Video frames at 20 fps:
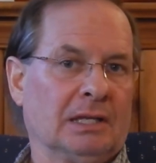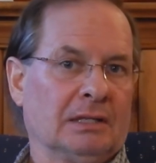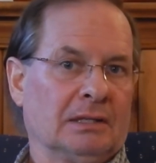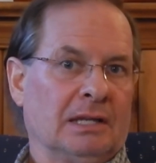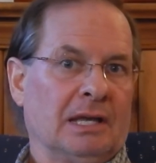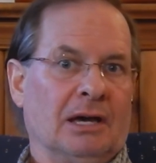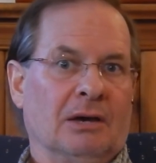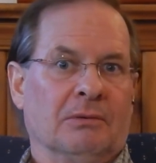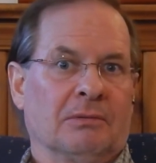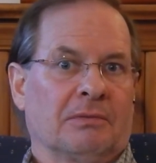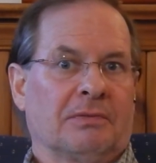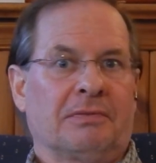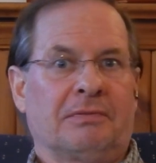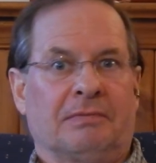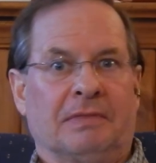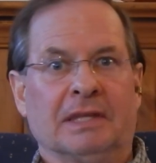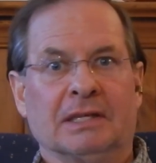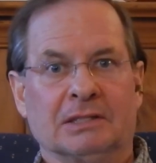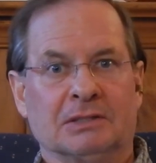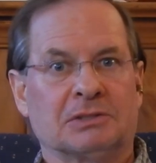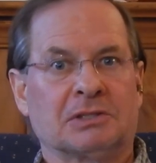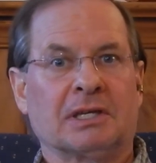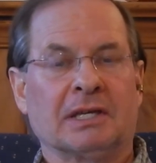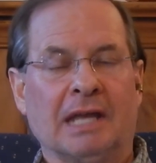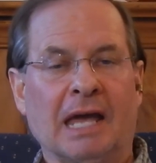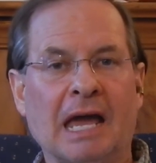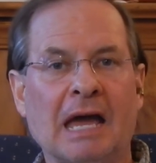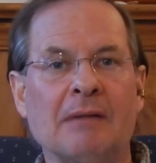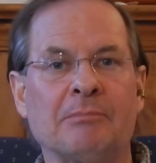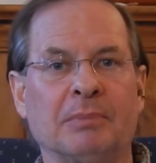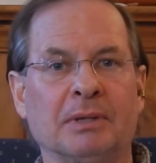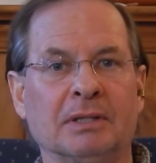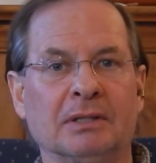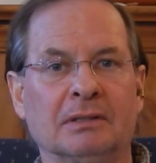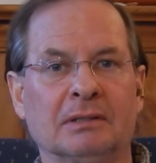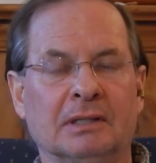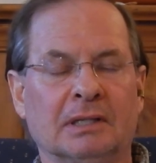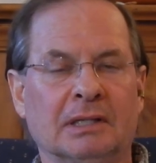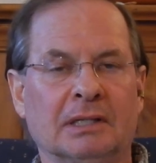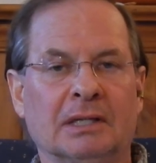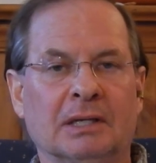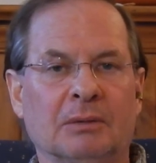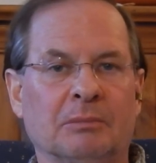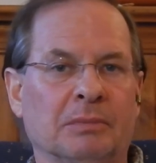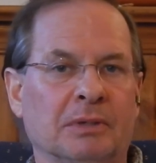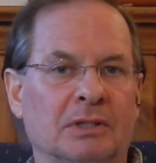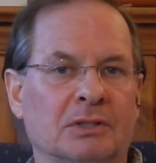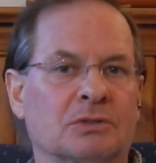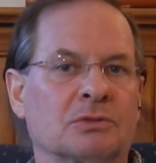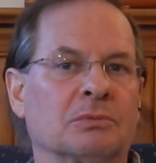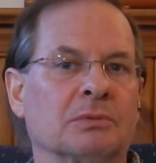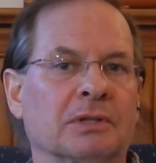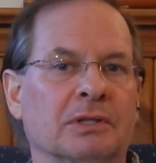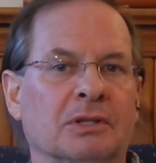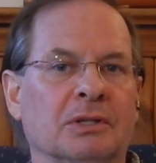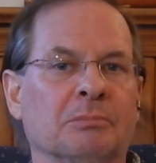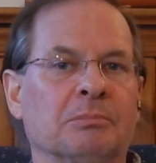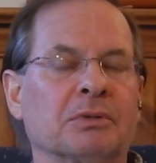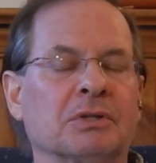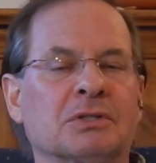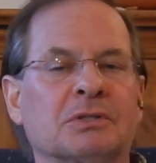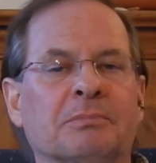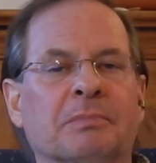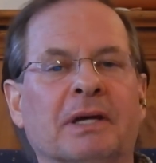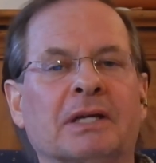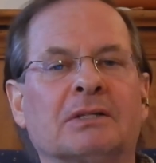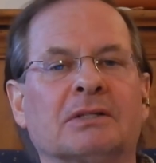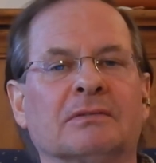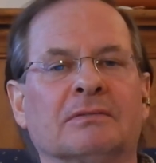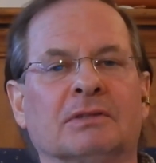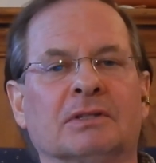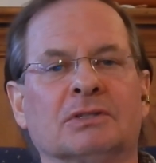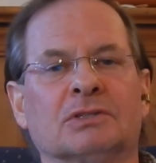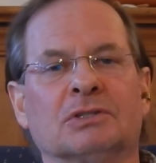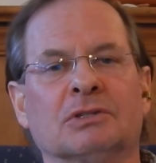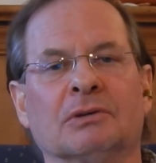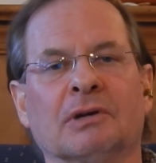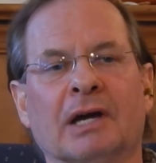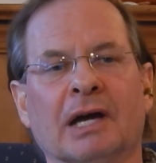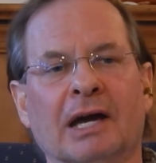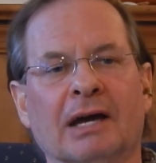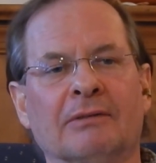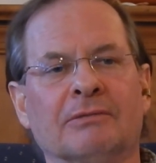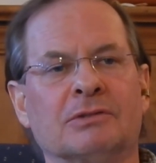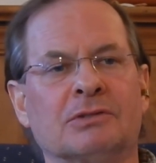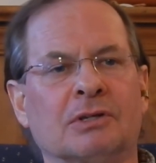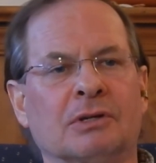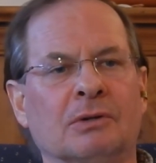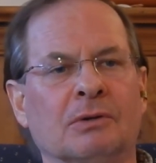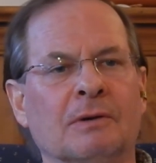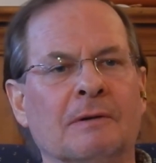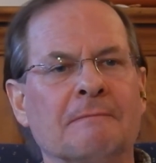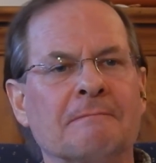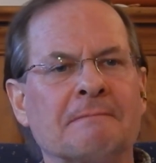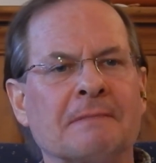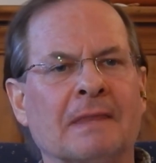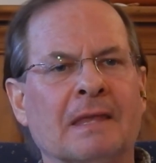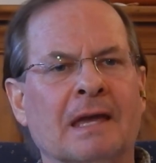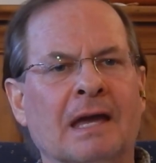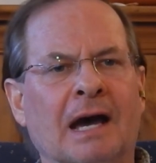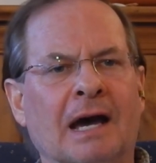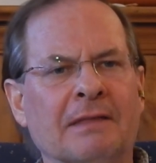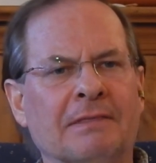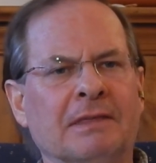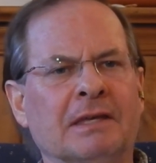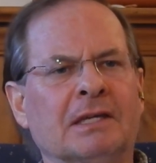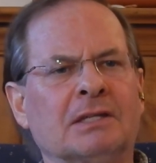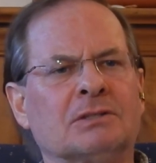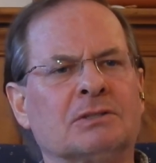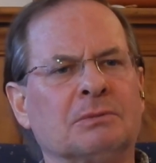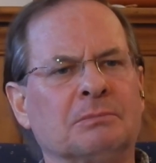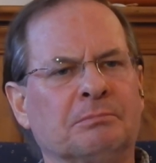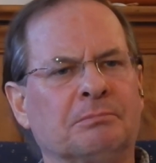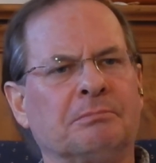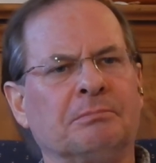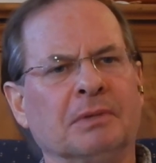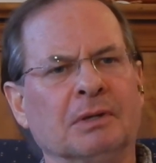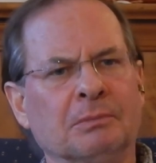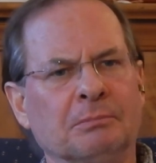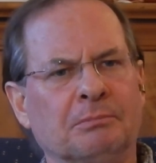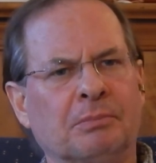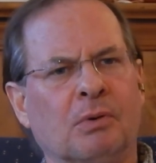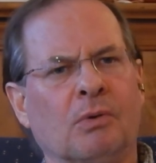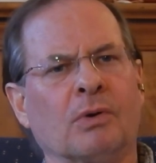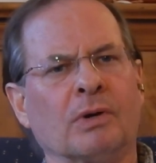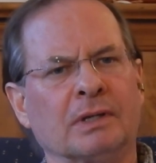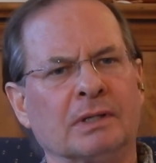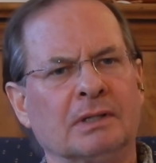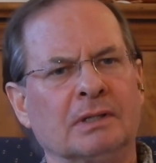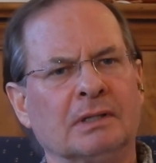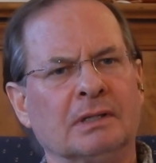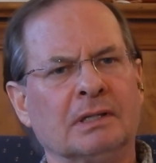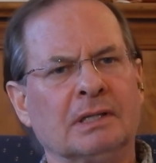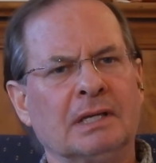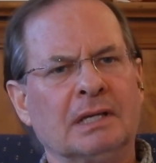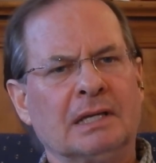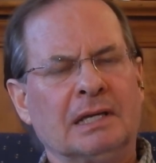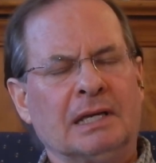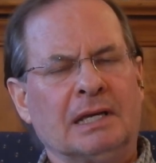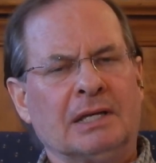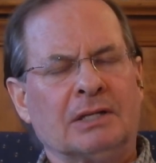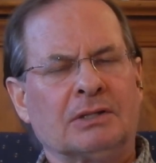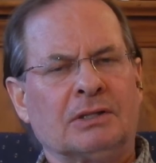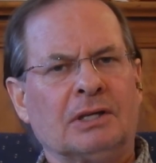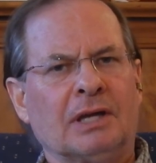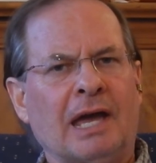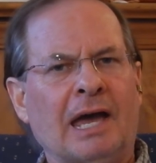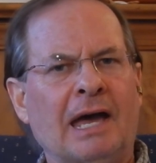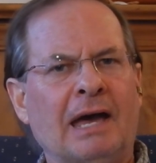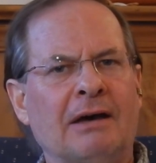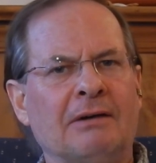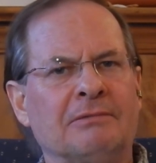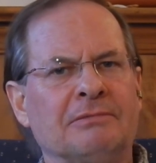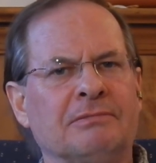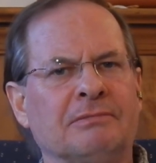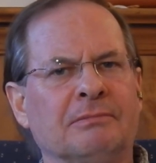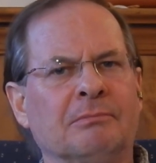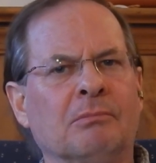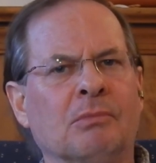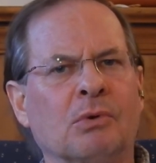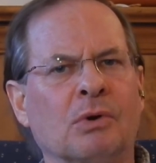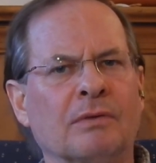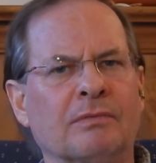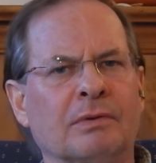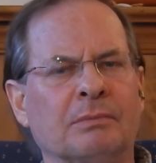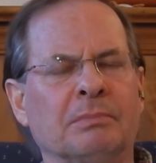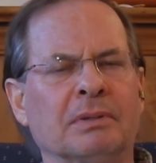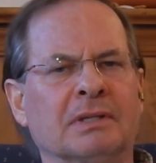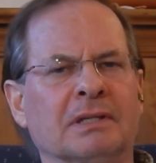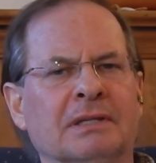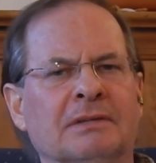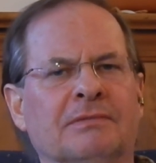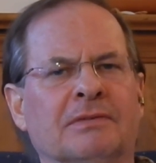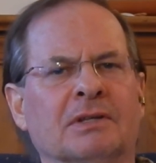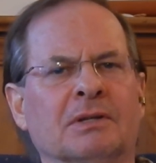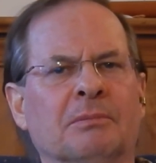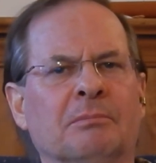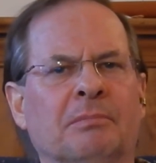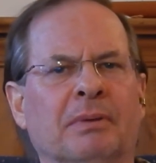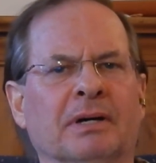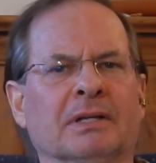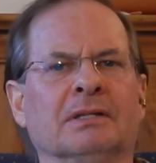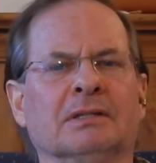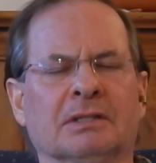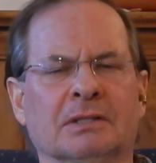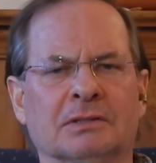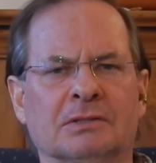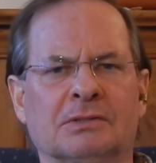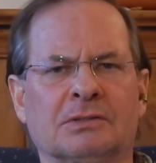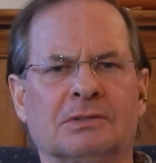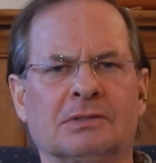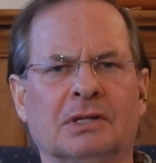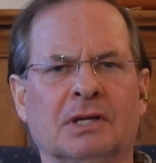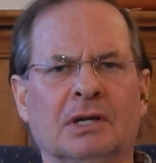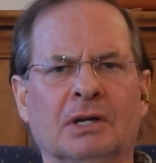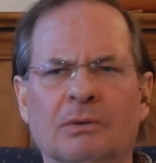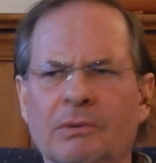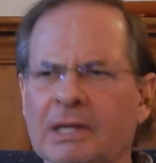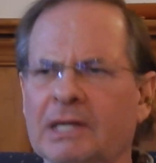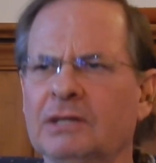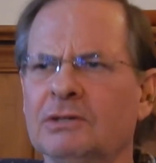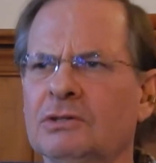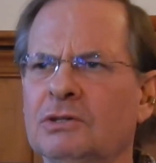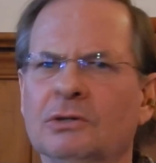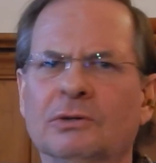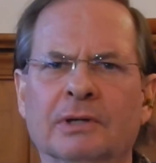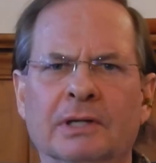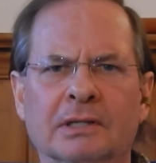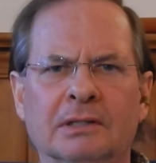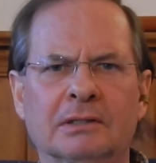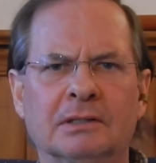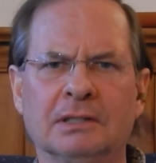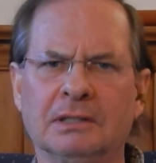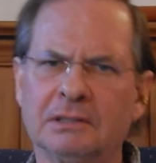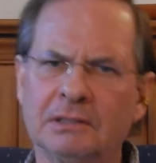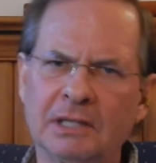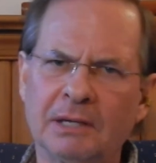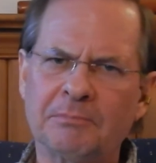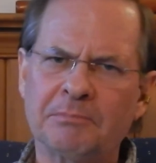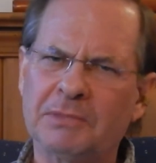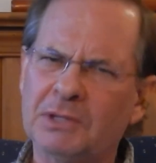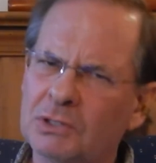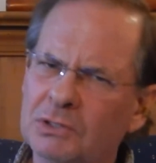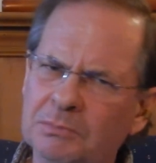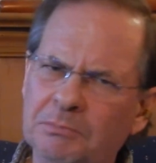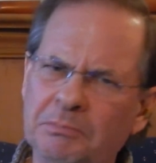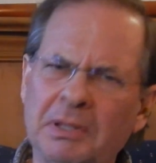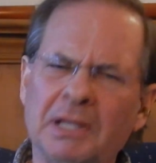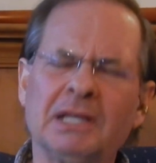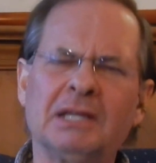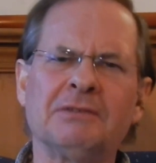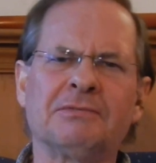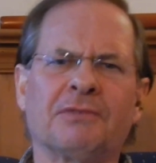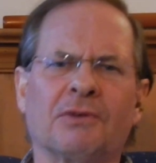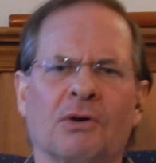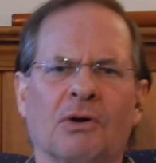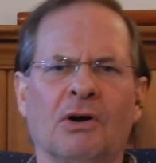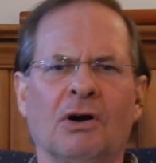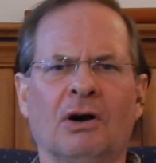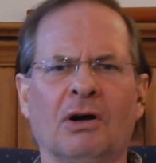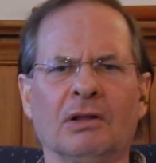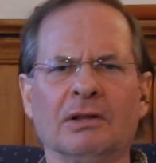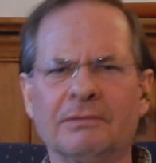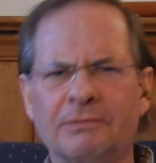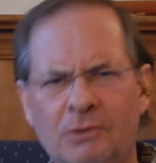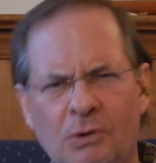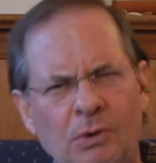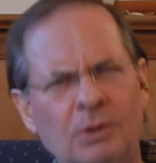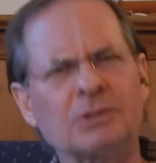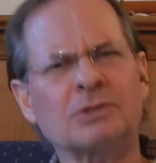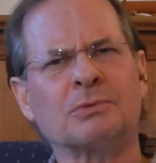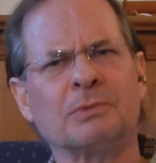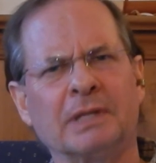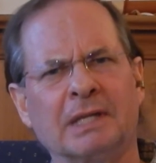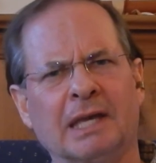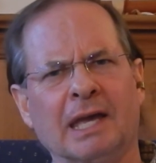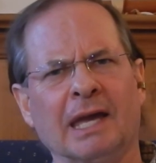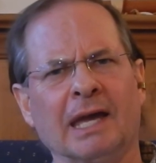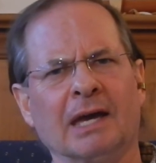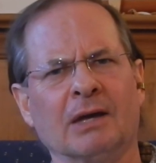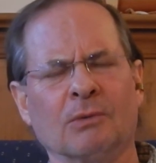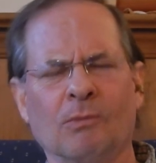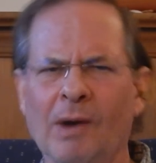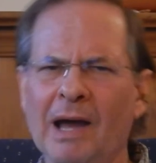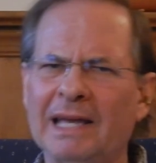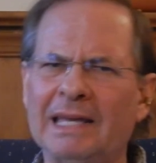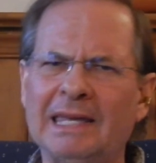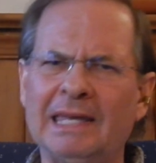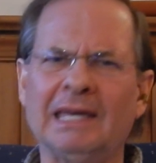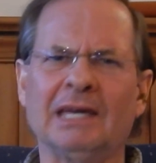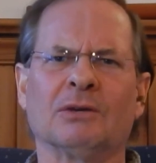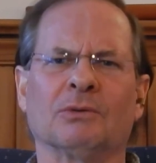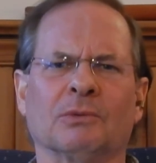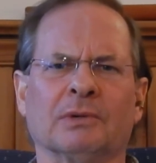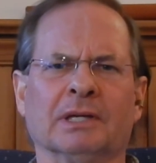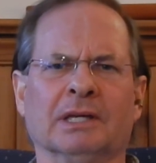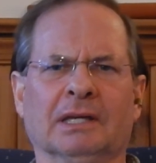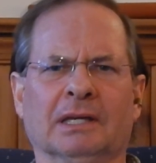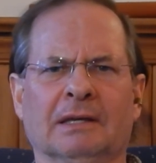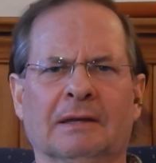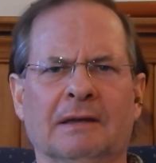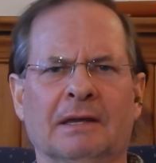Now, things can happen, but it's really the perspective that you have. So I think it's important to have more of a belief in abundance. We can do it. Yep, there's plenty for all. Of course we can. Why can't we?